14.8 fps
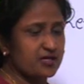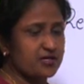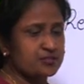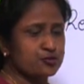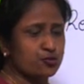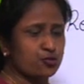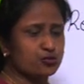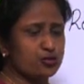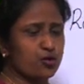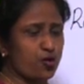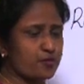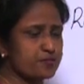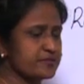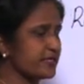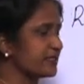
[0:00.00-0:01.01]
So, the
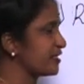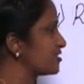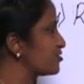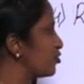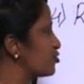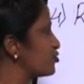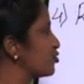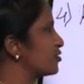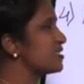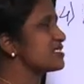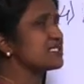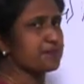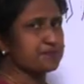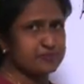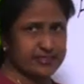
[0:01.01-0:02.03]
object is also the
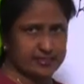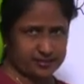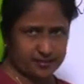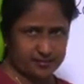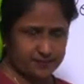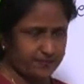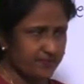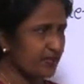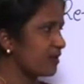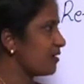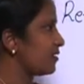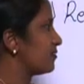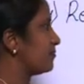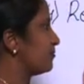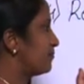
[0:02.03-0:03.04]
subject.
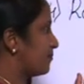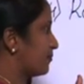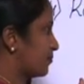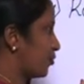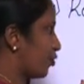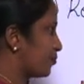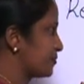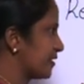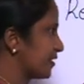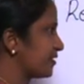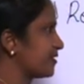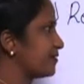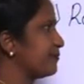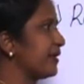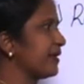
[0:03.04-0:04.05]

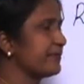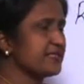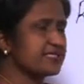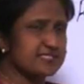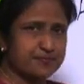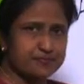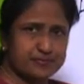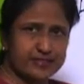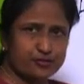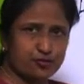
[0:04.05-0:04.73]
Object may be subject